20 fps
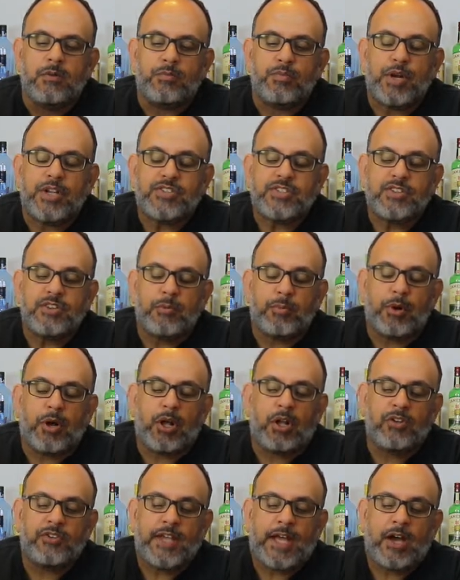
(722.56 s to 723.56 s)
Pressing the
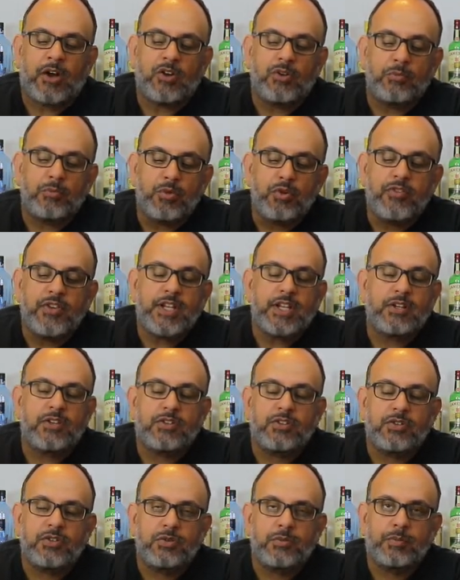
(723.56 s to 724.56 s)
ball down and moving
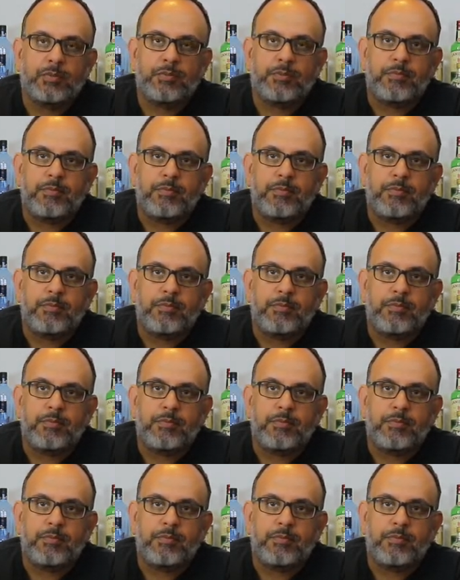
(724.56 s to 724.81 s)
into